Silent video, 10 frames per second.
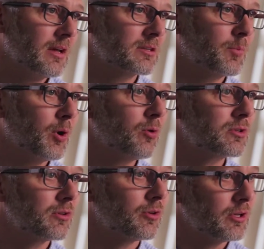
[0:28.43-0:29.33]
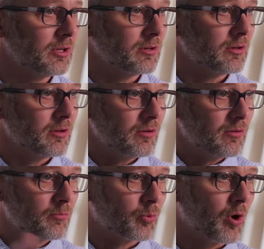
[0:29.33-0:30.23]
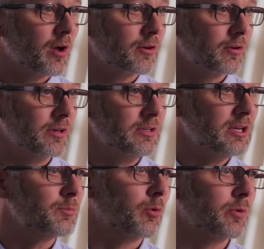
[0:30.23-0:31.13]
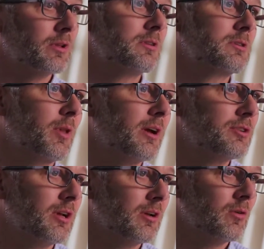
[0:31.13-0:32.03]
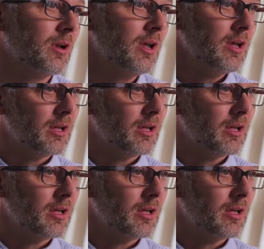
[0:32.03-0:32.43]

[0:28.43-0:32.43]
as opposed to looking broader and deeper within the supply chain